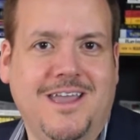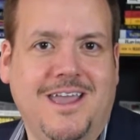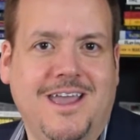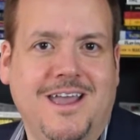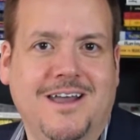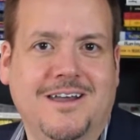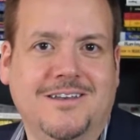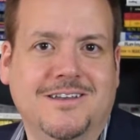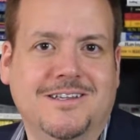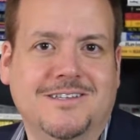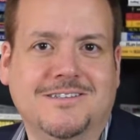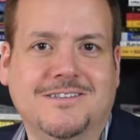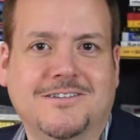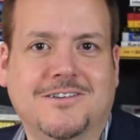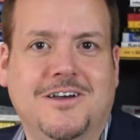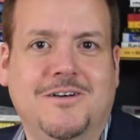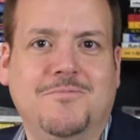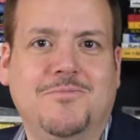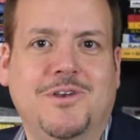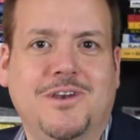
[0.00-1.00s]
And as a
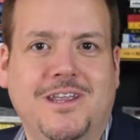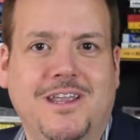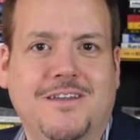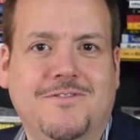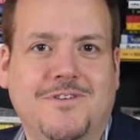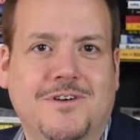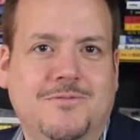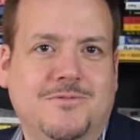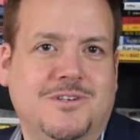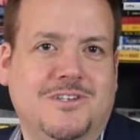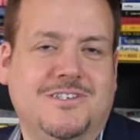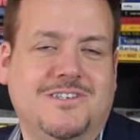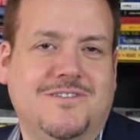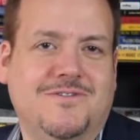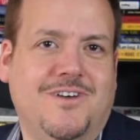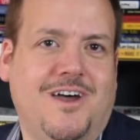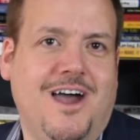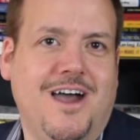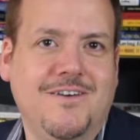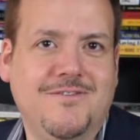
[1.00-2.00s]
company, if I want to
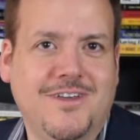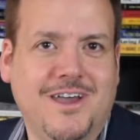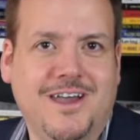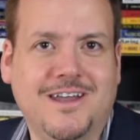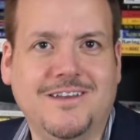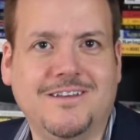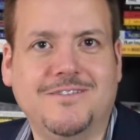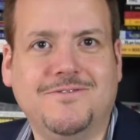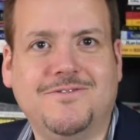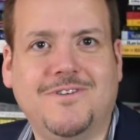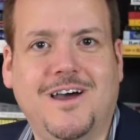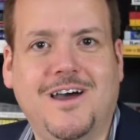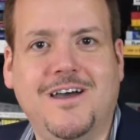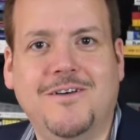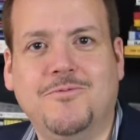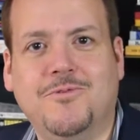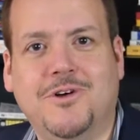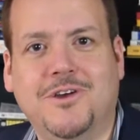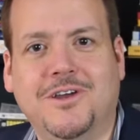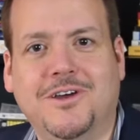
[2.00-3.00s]
survive that, if
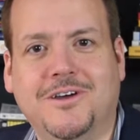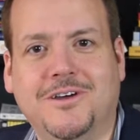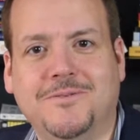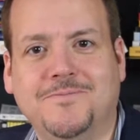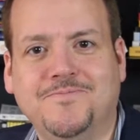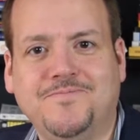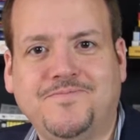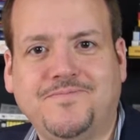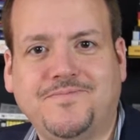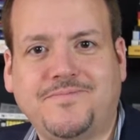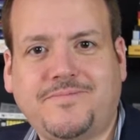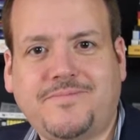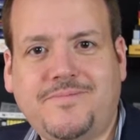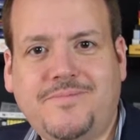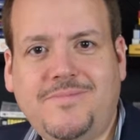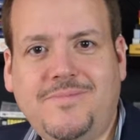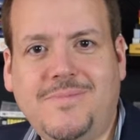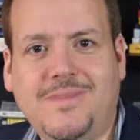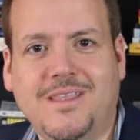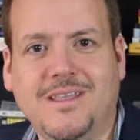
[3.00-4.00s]
I want to
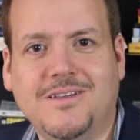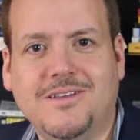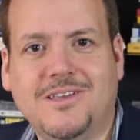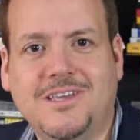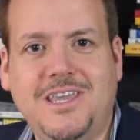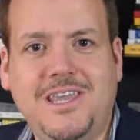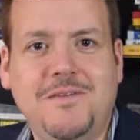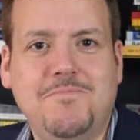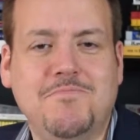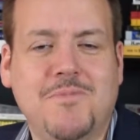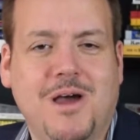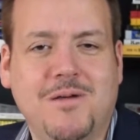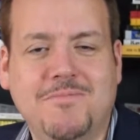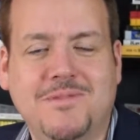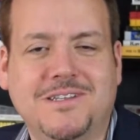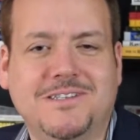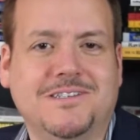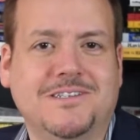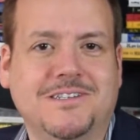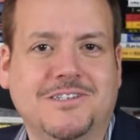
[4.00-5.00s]
keep my
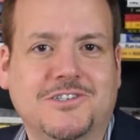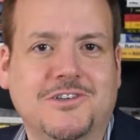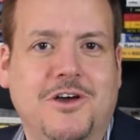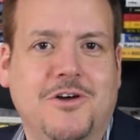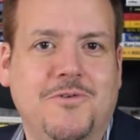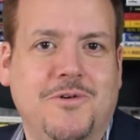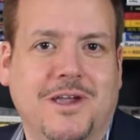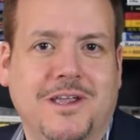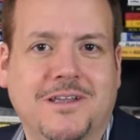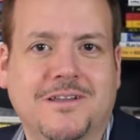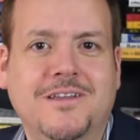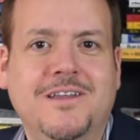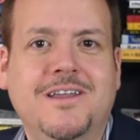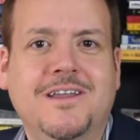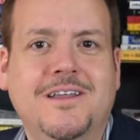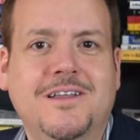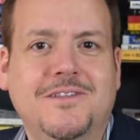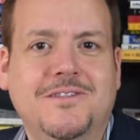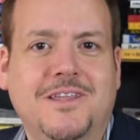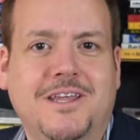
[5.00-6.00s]
business going,
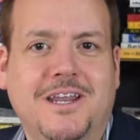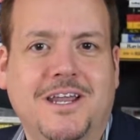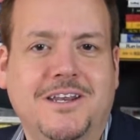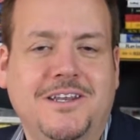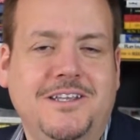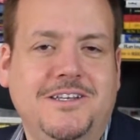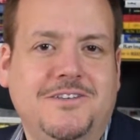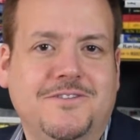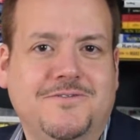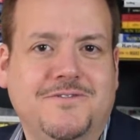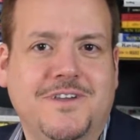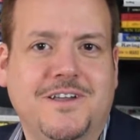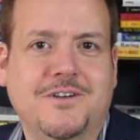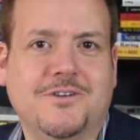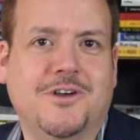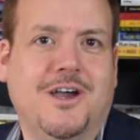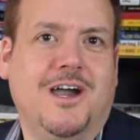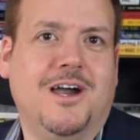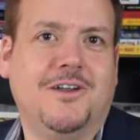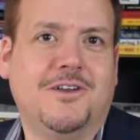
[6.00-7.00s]
then I need to
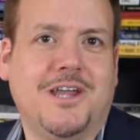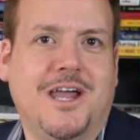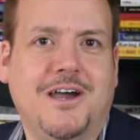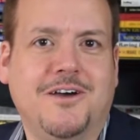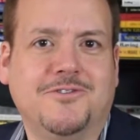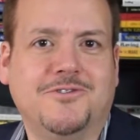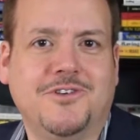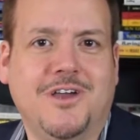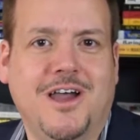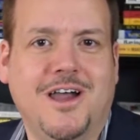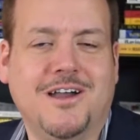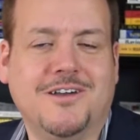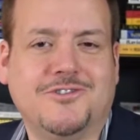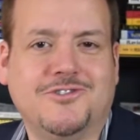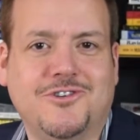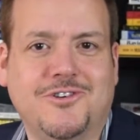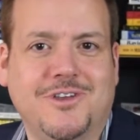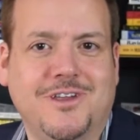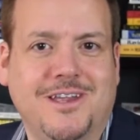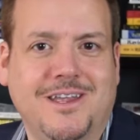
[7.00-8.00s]
figure out how to
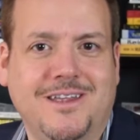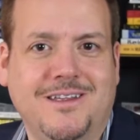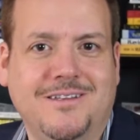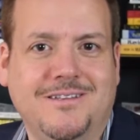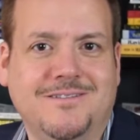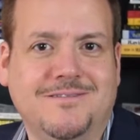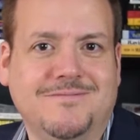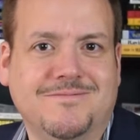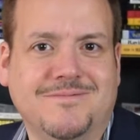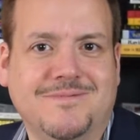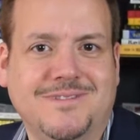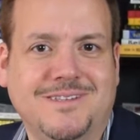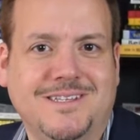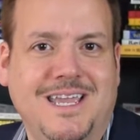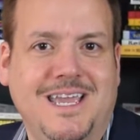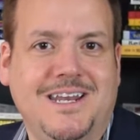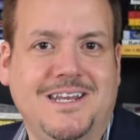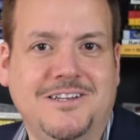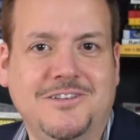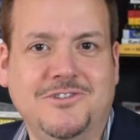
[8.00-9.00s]
actually
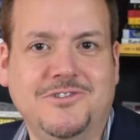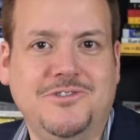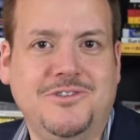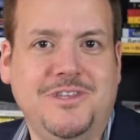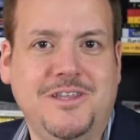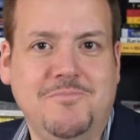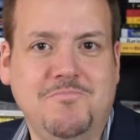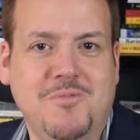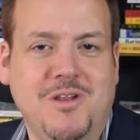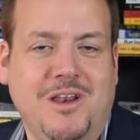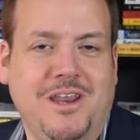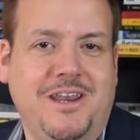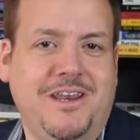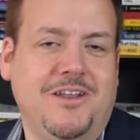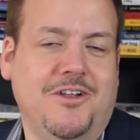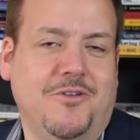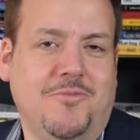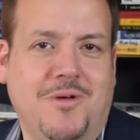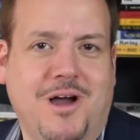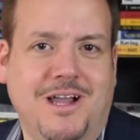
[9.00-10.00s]
get into the
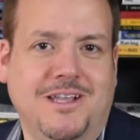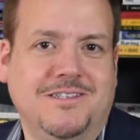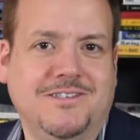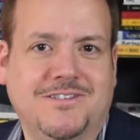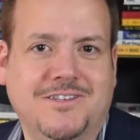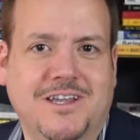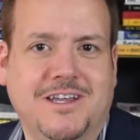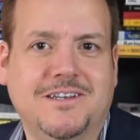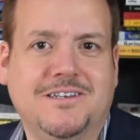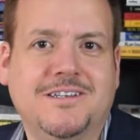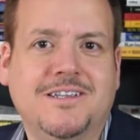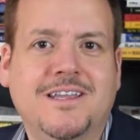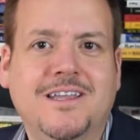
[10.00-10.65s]
millennial mindset.